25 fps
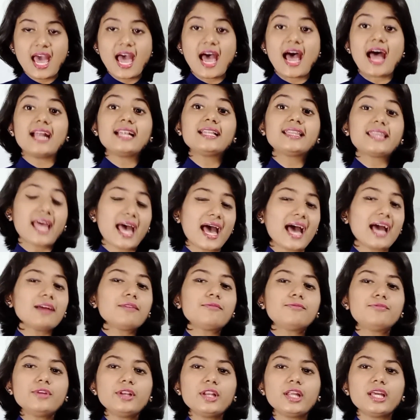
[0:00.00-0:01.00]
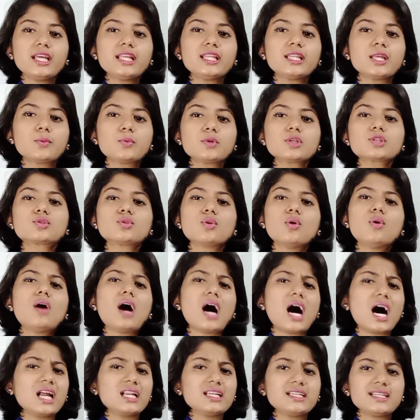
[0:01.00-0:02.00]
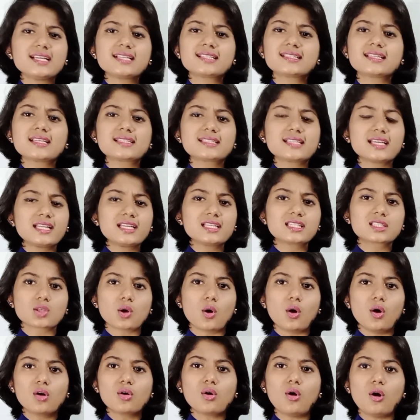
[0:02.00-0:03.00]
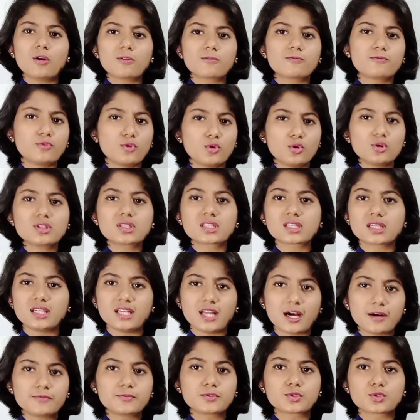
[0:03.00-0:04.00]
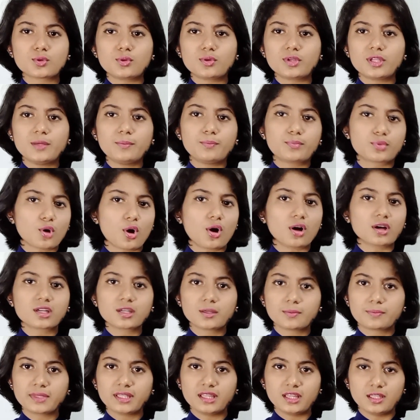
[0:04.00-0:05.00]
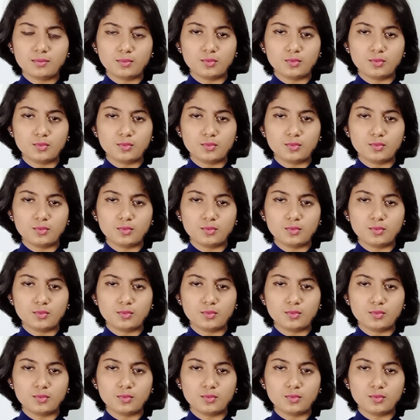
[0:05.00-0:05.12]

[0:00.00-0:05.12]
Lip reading: And thankfully, there was no unnecessary song or forced love story brought up in the